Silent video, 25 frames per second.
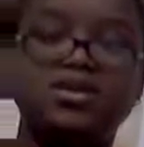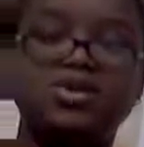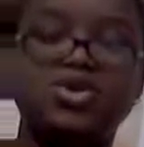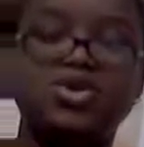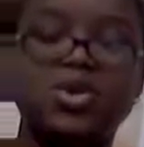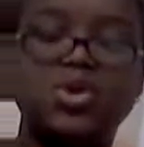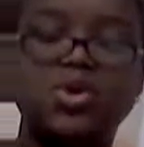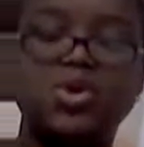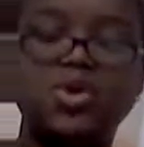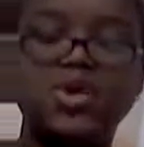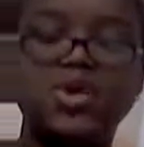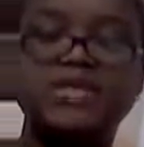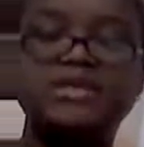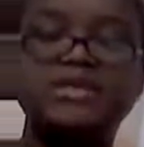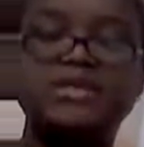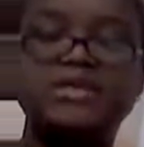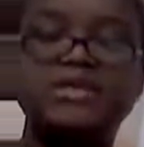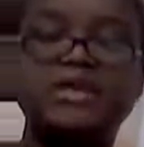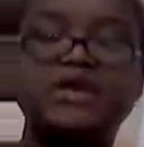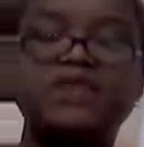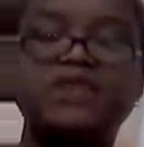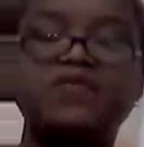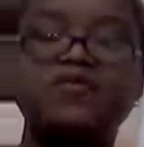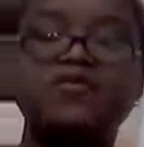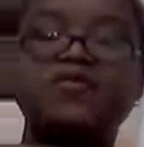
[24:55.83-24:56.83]
So
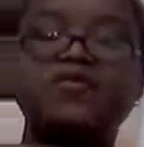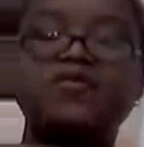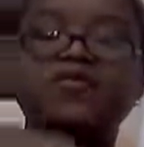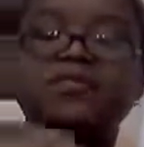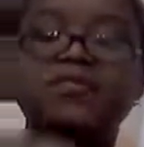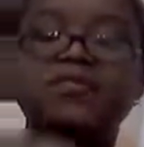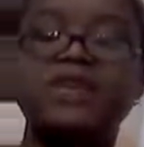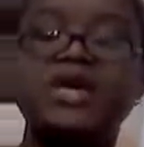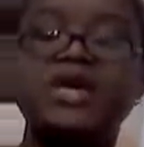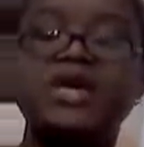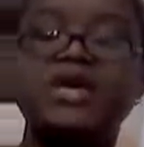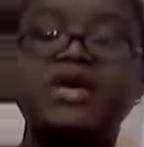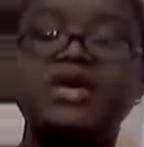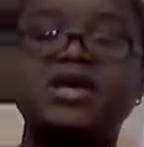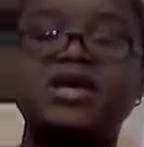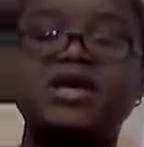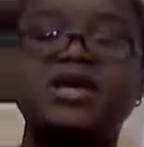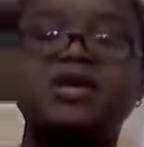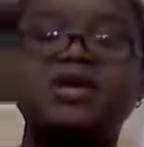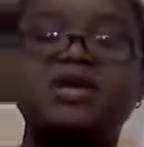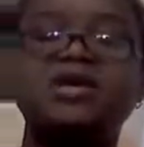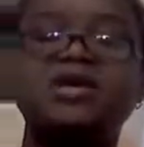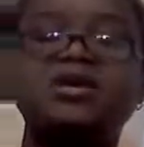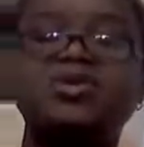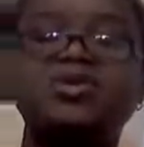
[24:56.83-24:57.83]
instead of
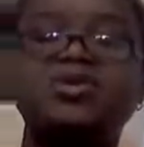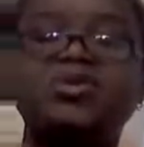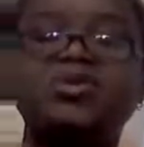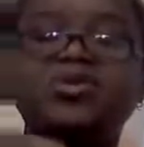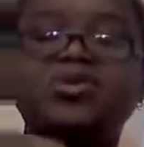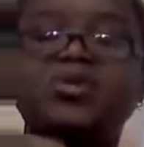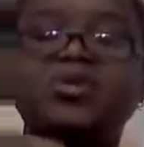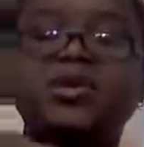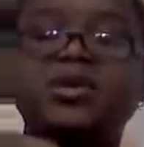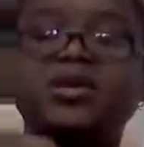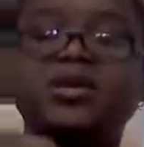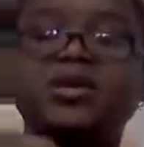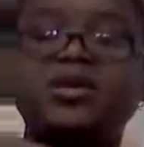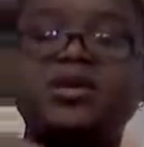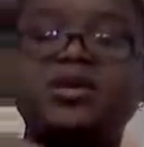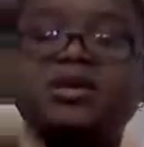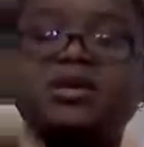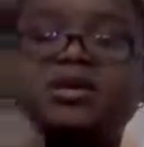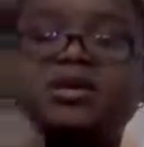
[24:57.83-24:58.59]
making doing